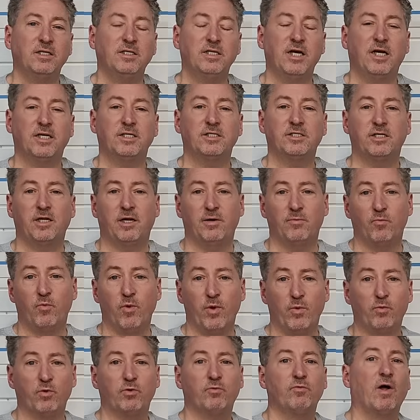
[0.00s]
test, and
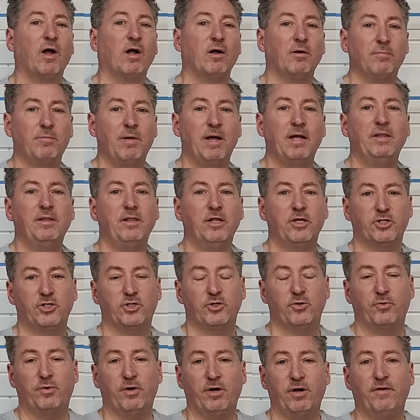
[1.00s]
we would recommend this
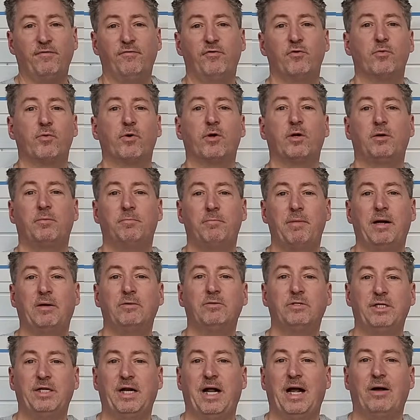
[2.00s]
unit if you were going to
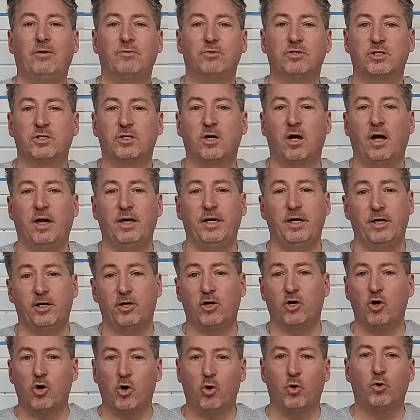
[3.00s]
mount it outside in
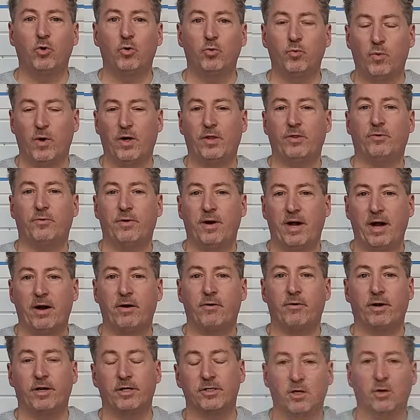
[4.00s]
a cold weather
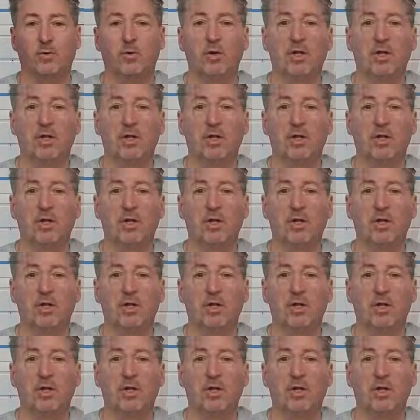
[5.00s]
area.